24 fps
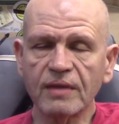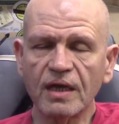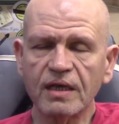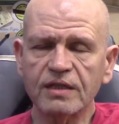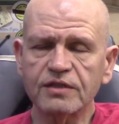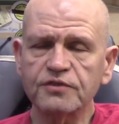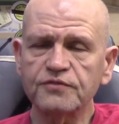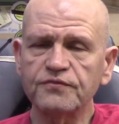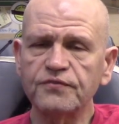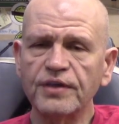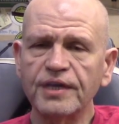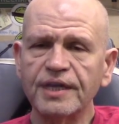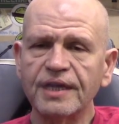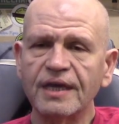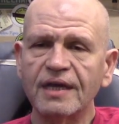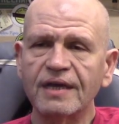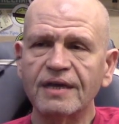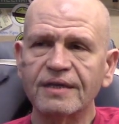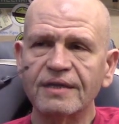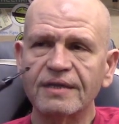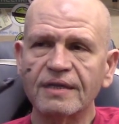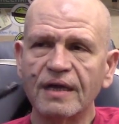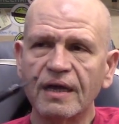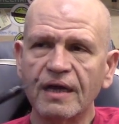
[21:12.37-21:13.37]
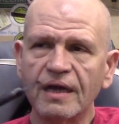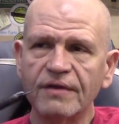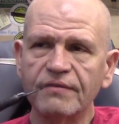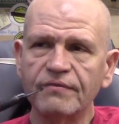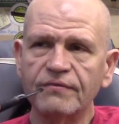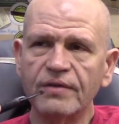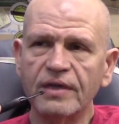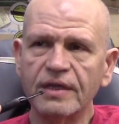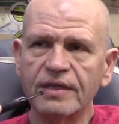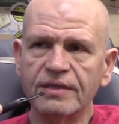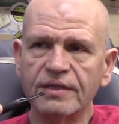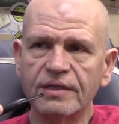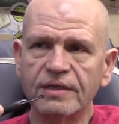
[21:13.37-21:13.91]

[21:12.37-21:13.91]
It's funny. I, I find